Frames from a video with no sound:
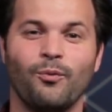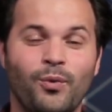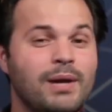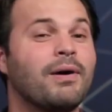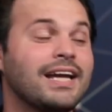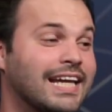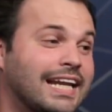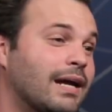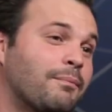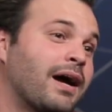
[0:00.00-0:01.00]
we might
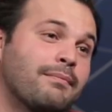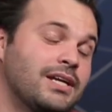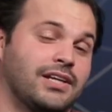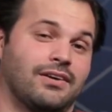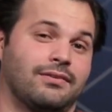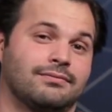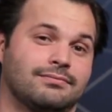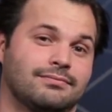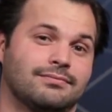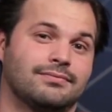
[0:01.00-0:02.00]
get hit by a meteor
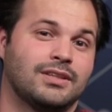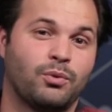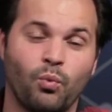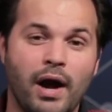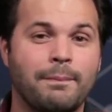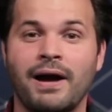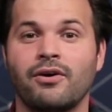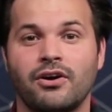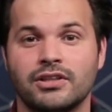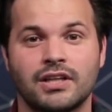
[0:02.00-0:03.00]
that would wipe
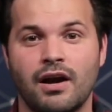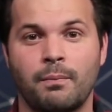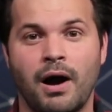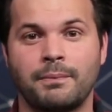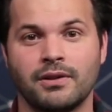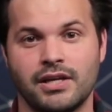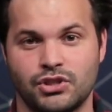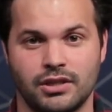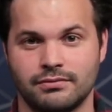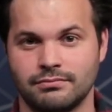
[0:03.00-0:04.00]
out our entire
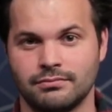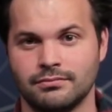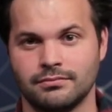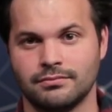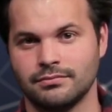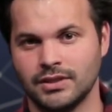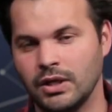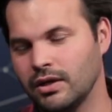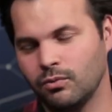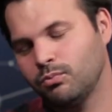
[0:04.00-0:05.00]
population.
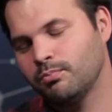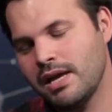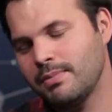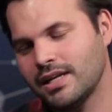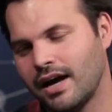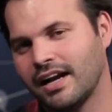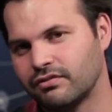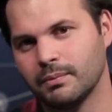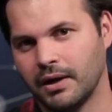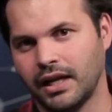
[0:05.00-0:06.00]
Uh, maybe not
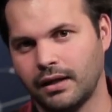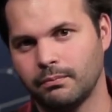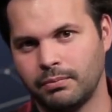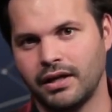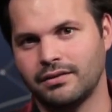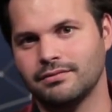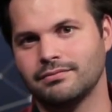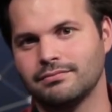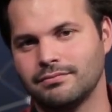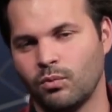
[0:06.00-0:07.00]
everybody, but
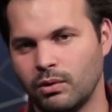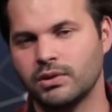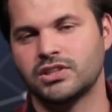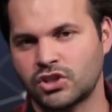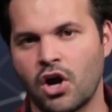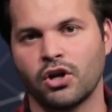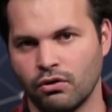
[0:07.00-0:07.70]
we would start